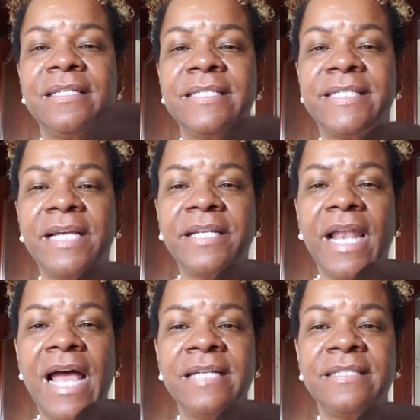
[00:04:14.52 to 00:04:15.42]

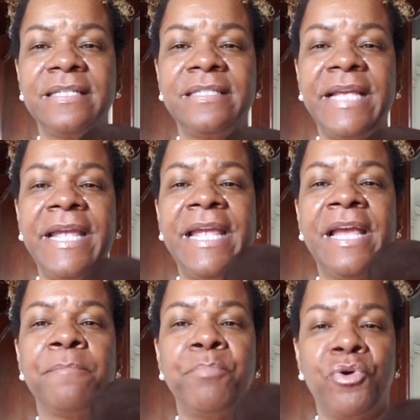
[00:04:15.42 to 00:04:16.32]
sunglasses
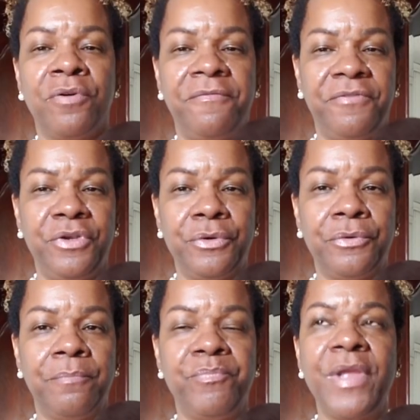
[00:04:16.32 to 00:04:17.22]
and
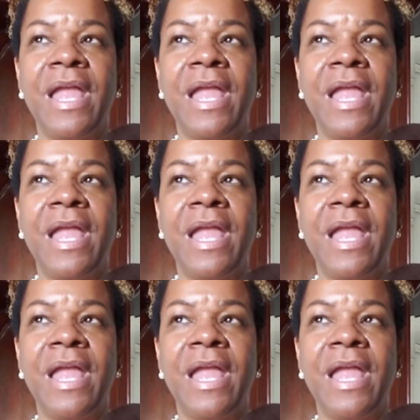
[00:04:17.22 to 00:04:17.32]
perfume.